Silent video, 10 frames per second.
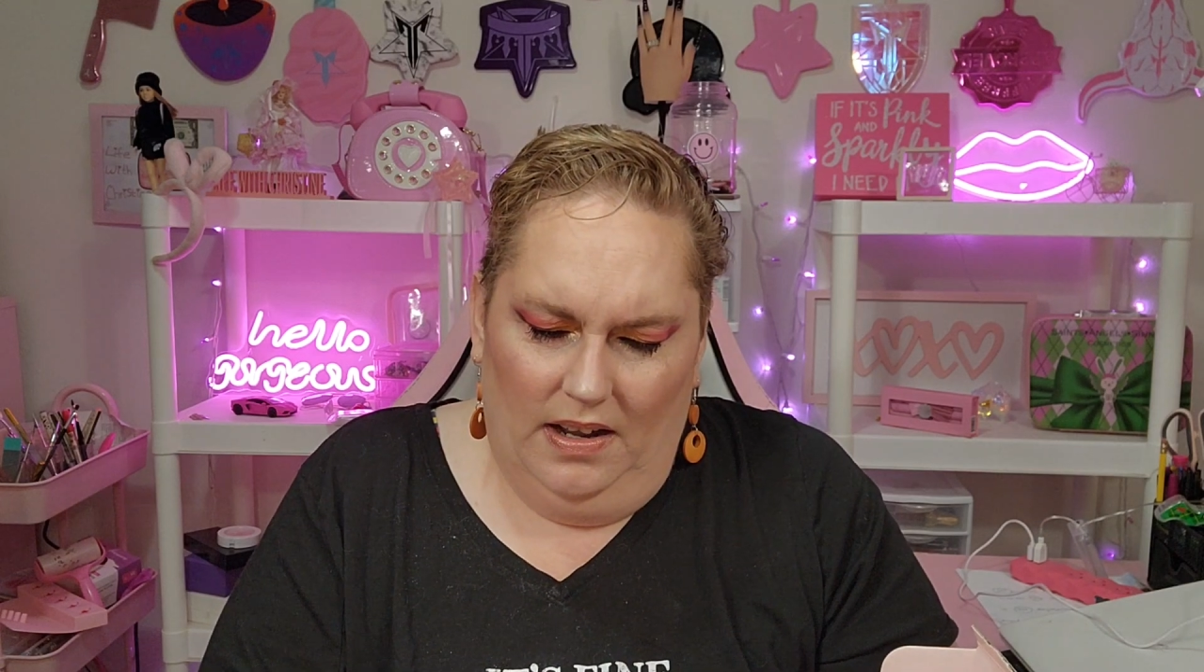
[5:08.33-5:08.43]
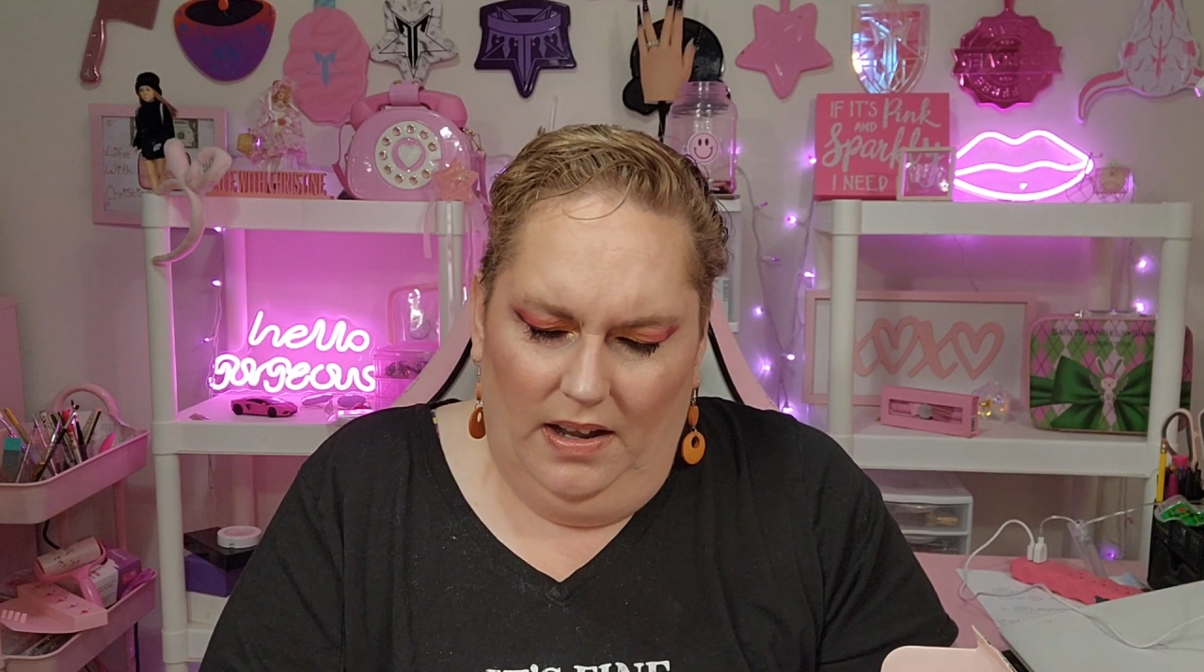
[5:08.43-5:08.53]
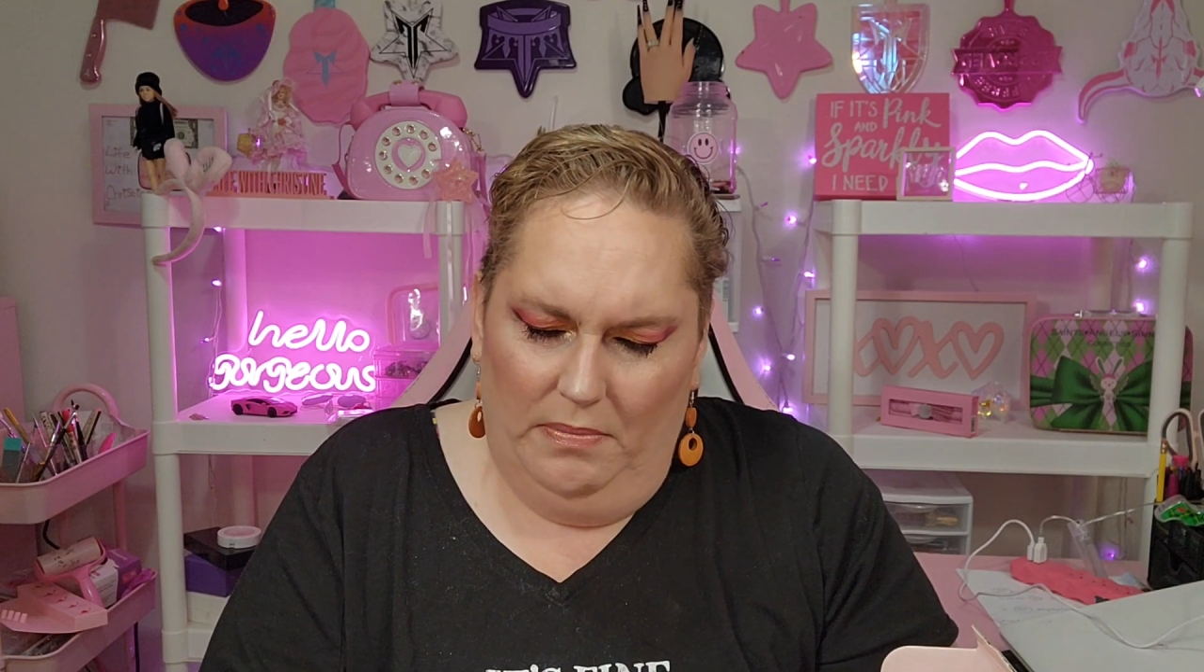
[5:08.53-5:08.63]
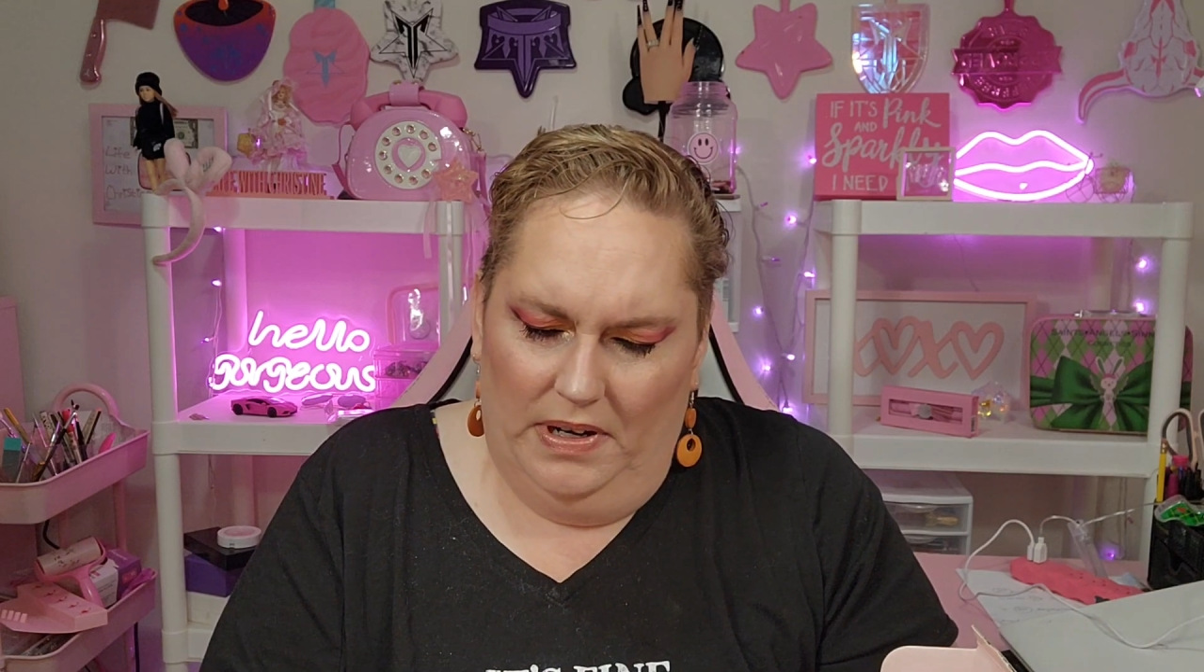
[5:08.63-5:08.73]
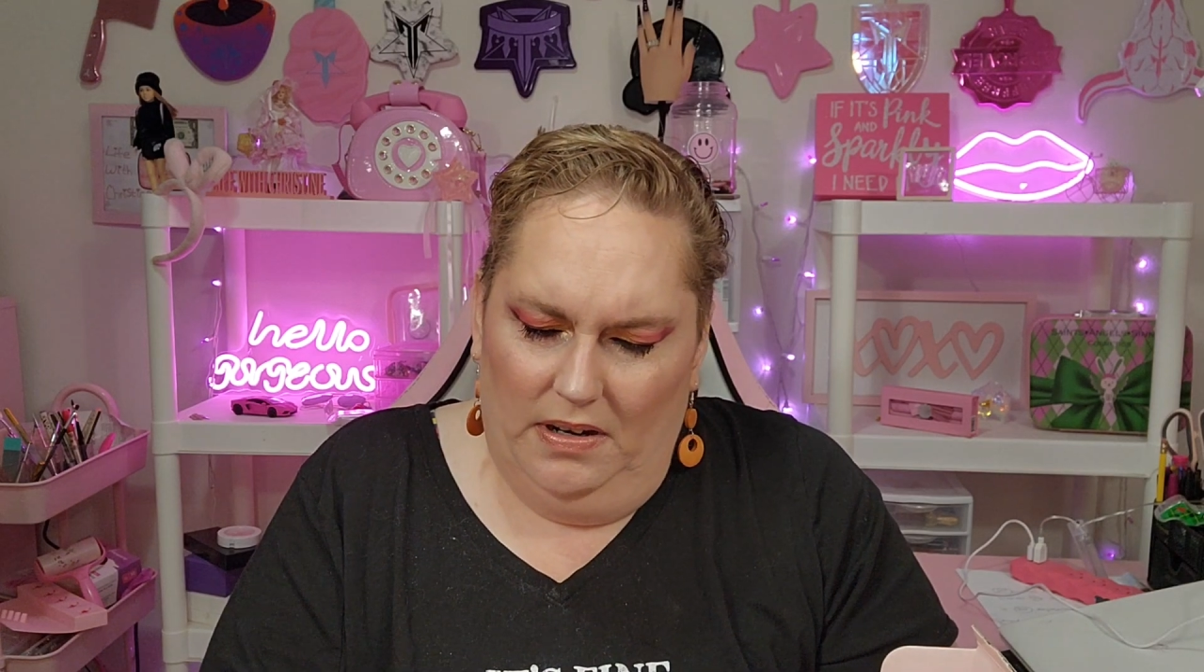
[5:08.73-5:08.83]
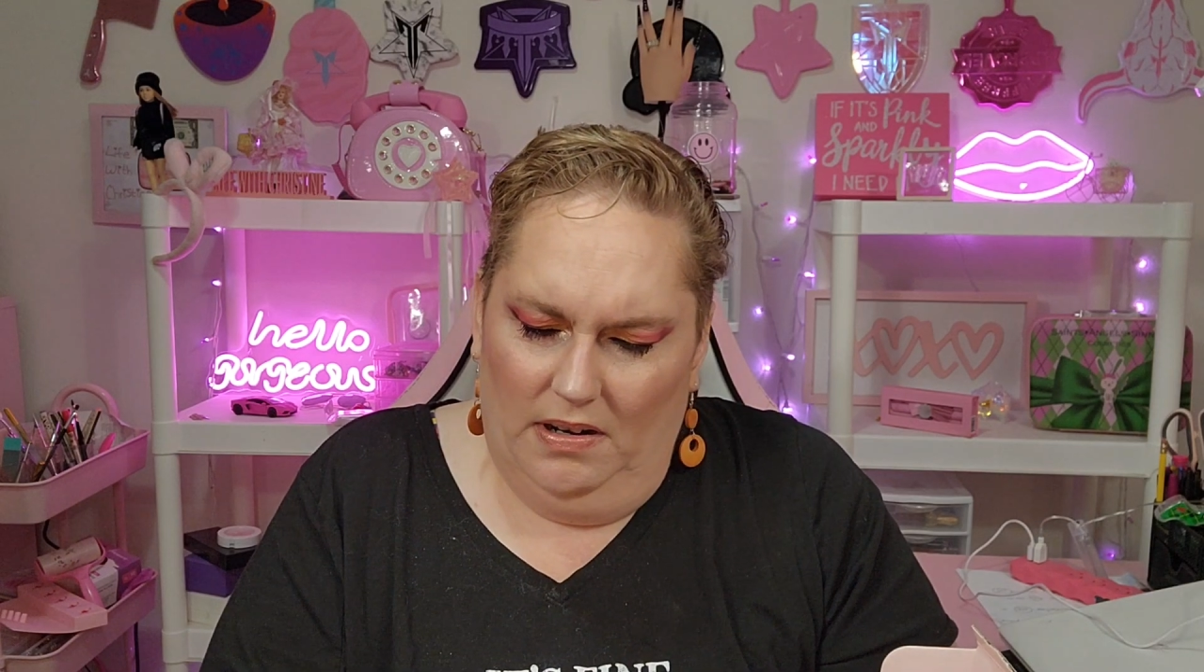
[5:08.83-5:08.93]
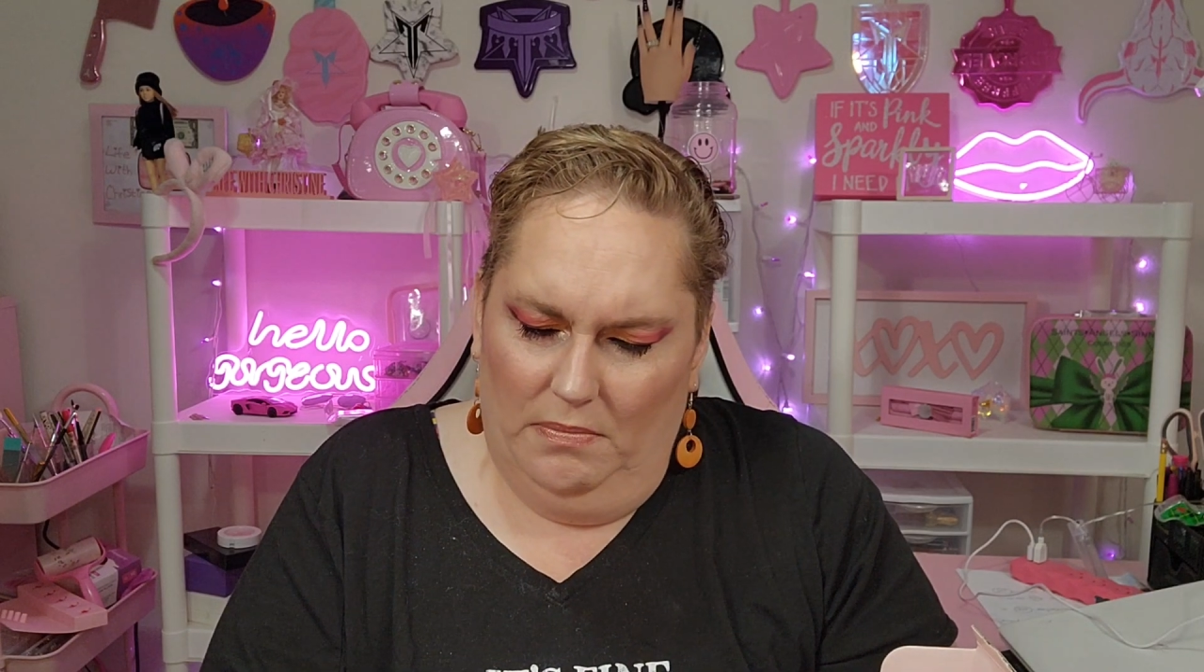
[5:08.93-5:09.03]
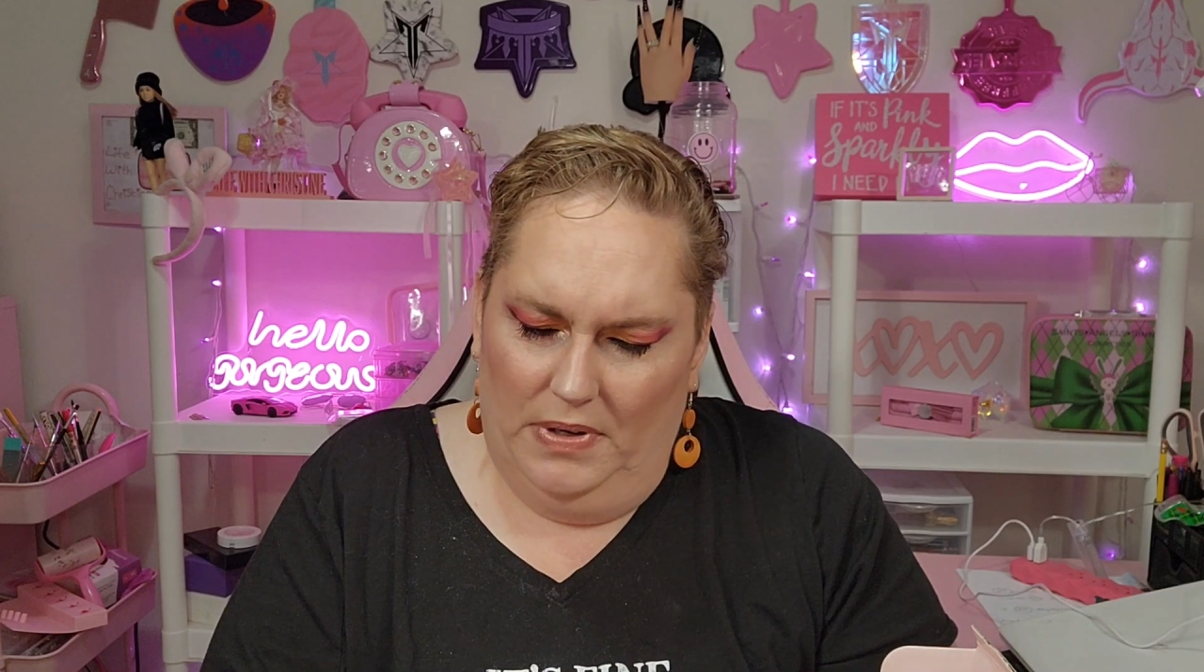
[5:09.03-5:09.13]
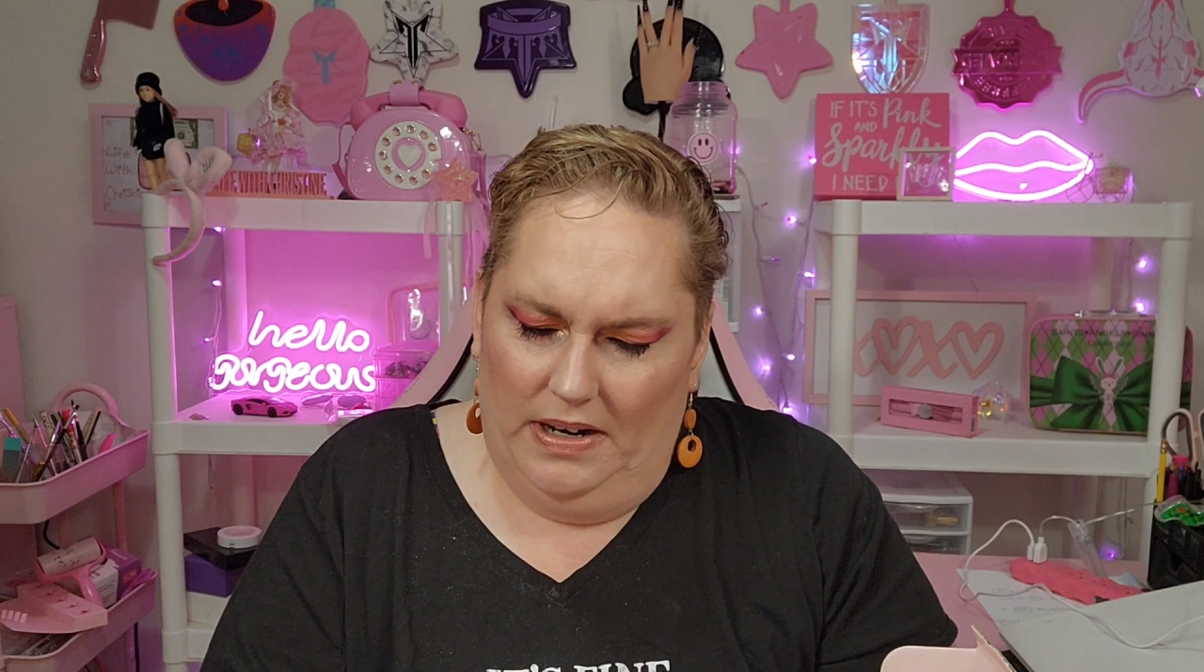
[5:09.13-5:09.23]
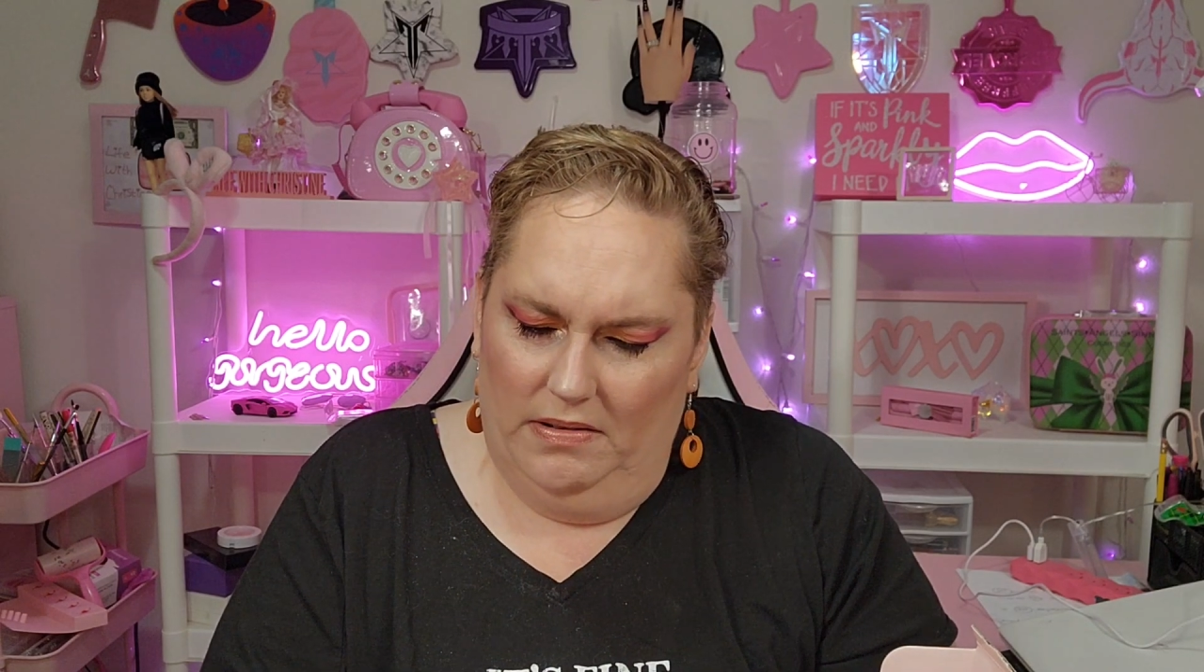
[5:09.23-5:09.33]

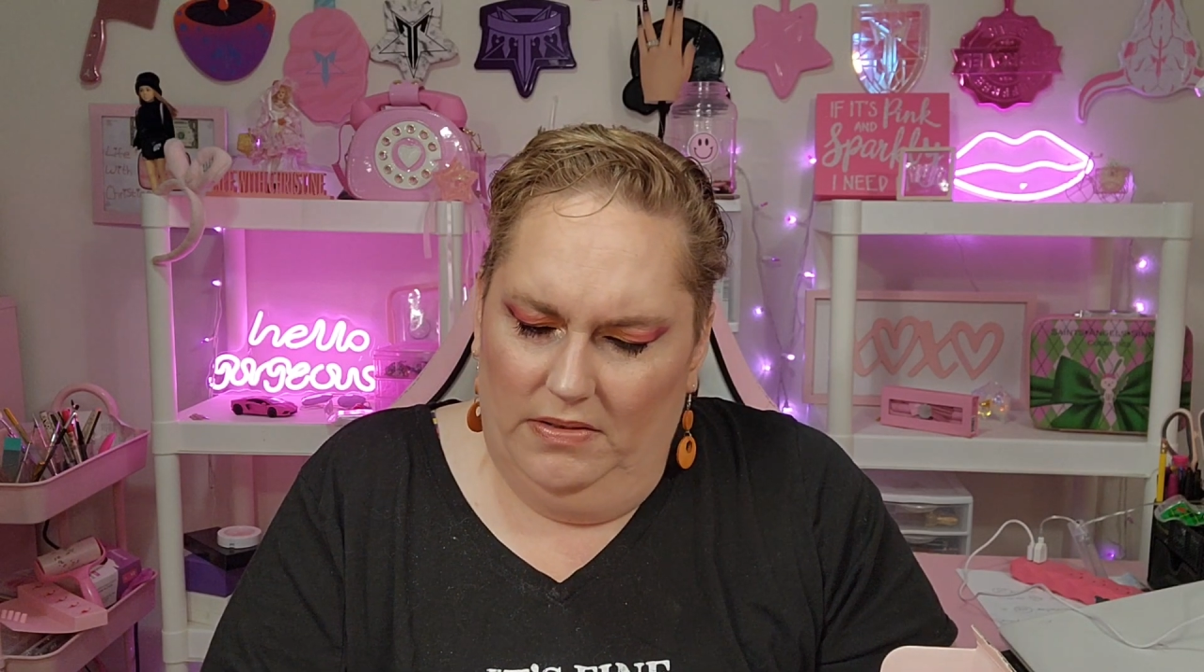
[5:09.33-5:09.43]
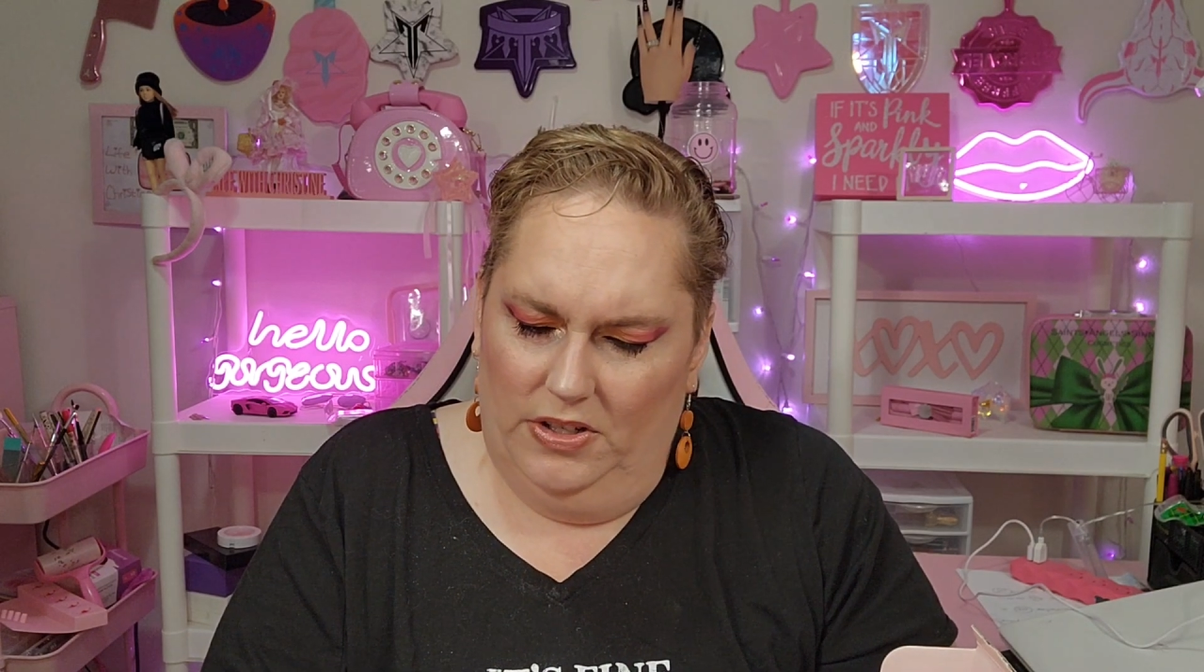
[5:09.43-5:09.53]
Eyebrow